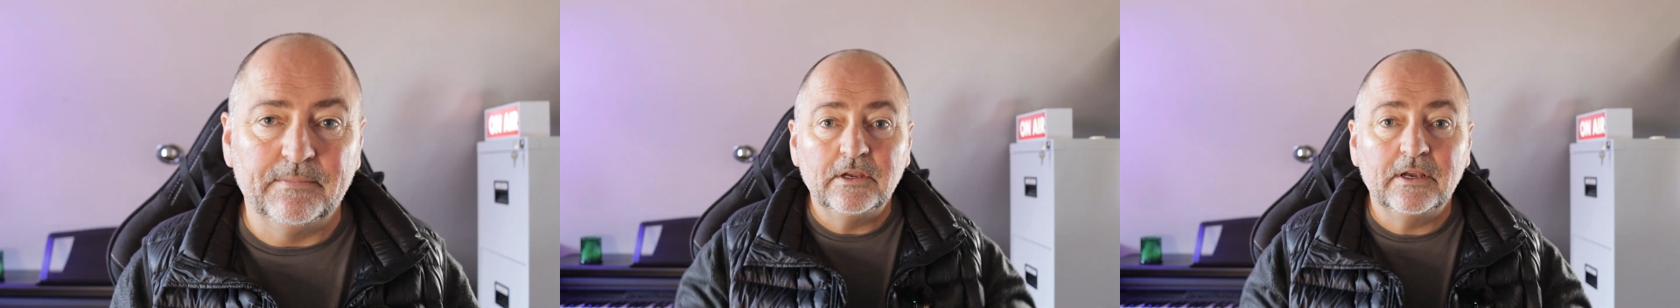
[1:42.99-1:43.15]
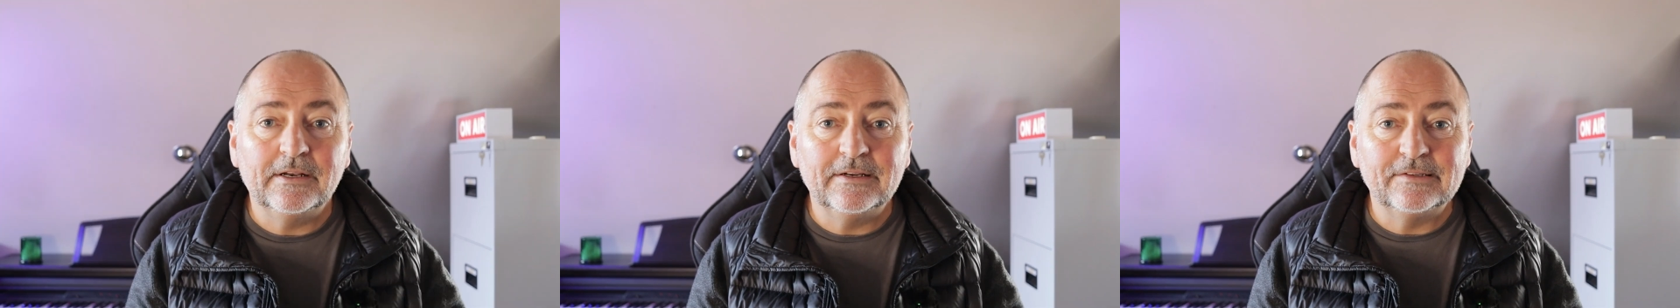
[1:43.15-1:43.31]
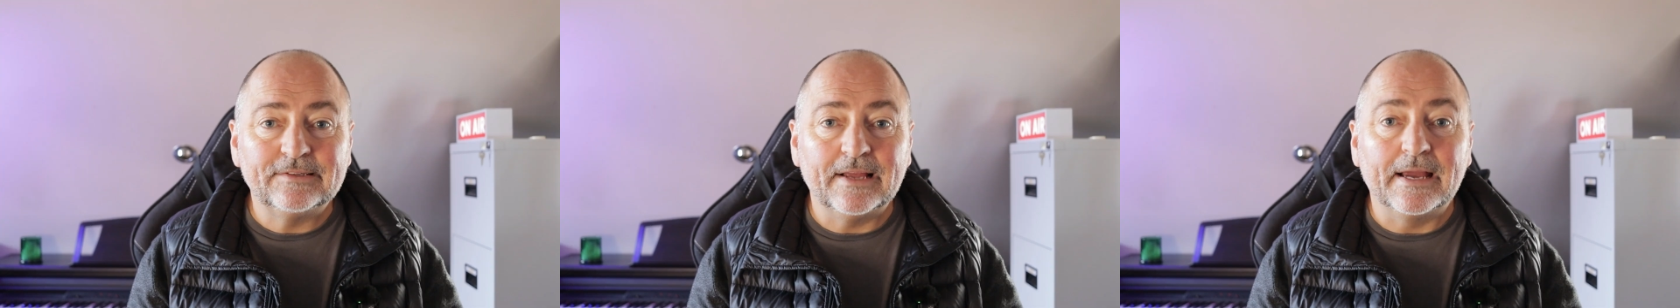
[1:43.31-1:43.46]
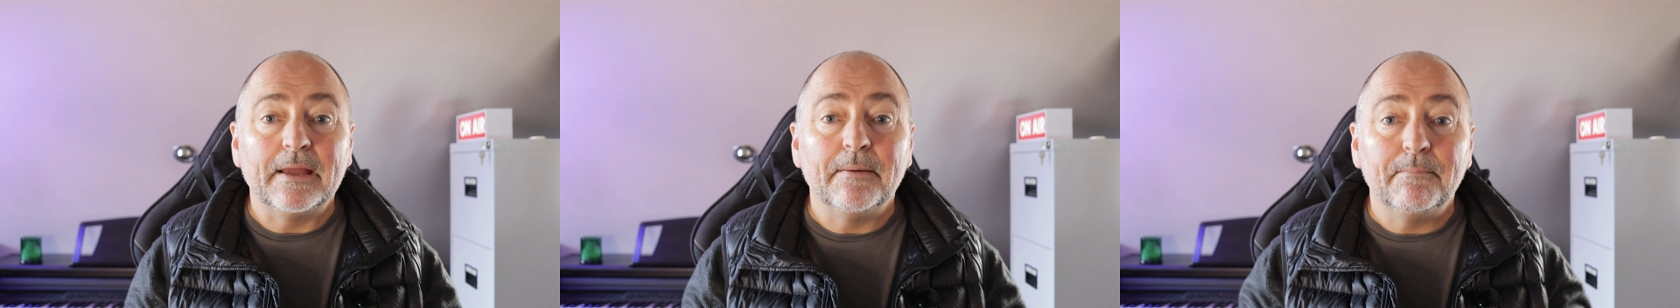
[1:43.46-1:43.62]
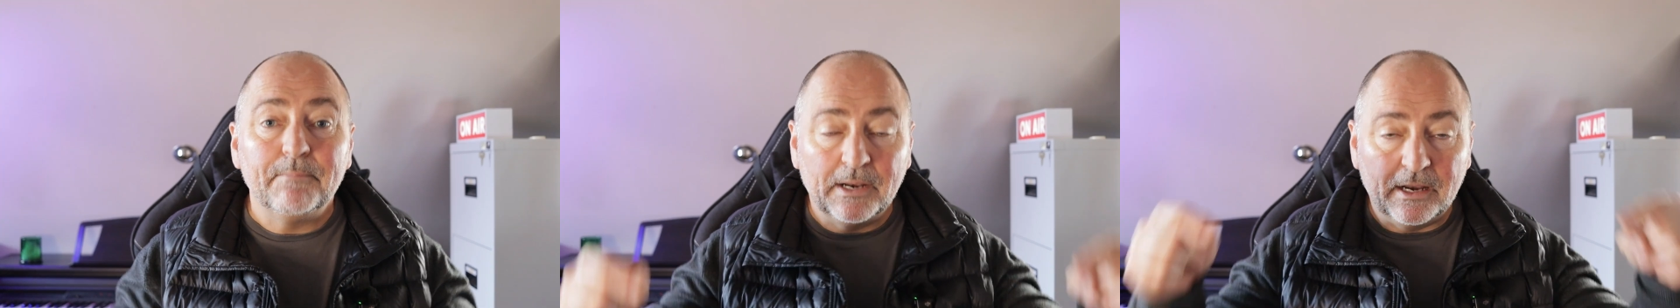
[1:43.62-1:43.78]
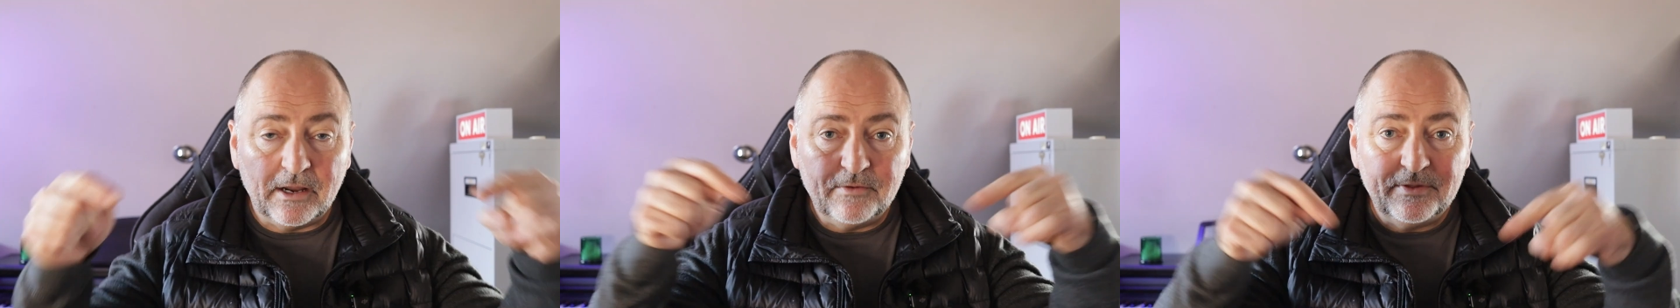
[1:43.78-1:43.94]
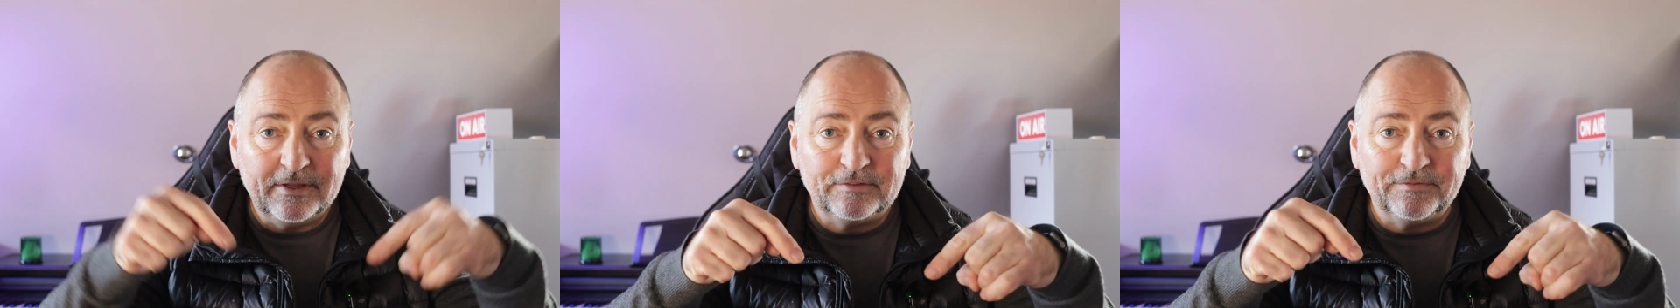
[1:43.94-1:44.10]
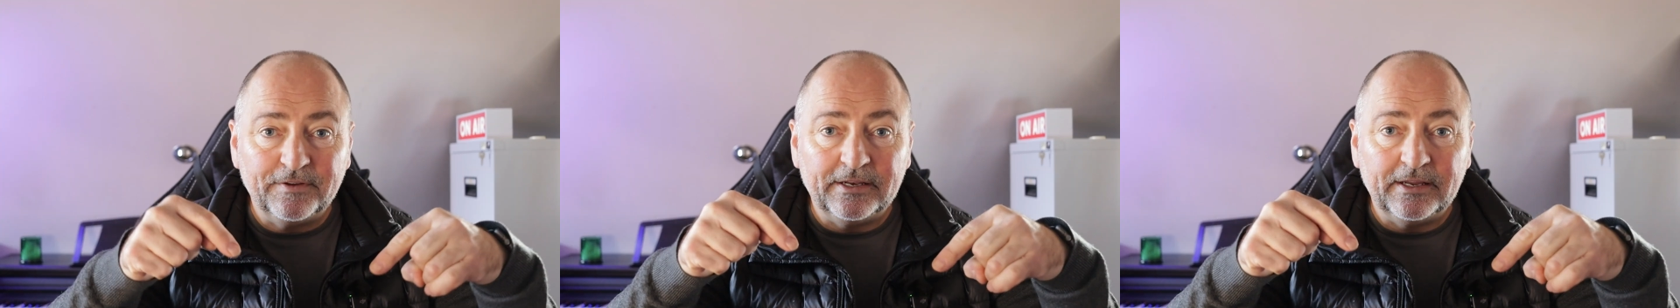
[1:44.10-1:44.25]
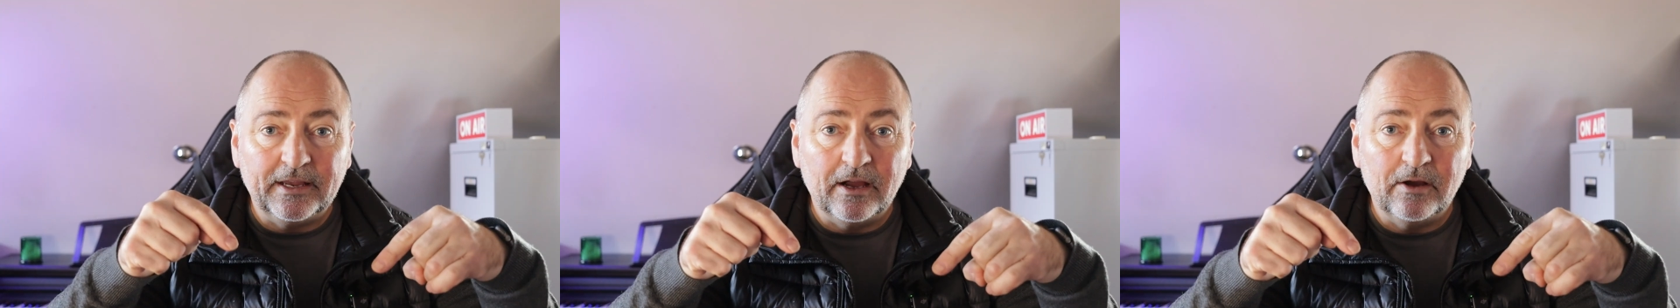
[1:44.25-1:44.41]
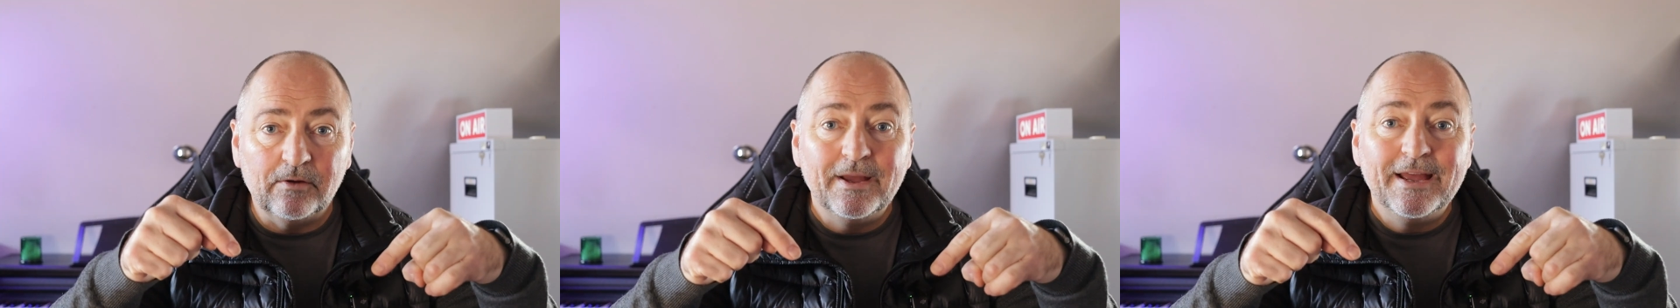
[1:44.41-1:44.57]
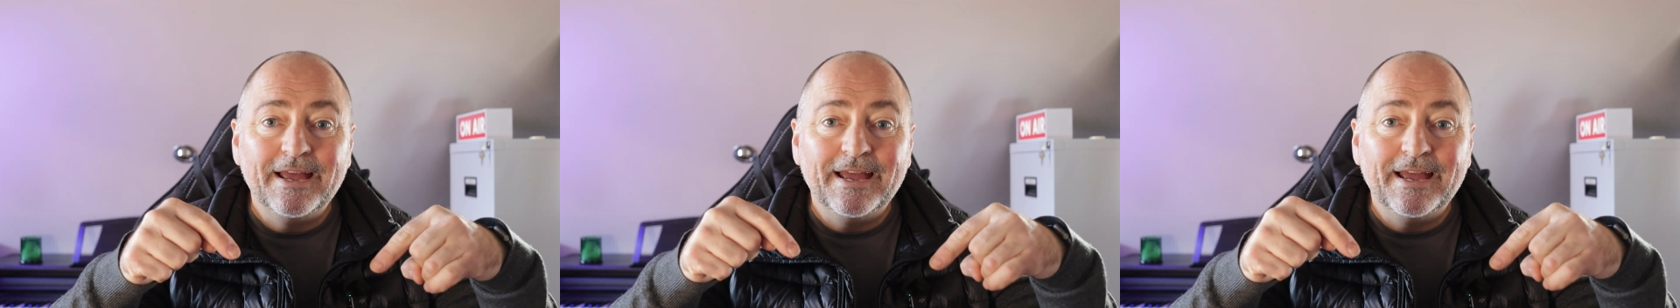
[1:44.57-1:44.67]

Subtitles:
You're going to say, below this video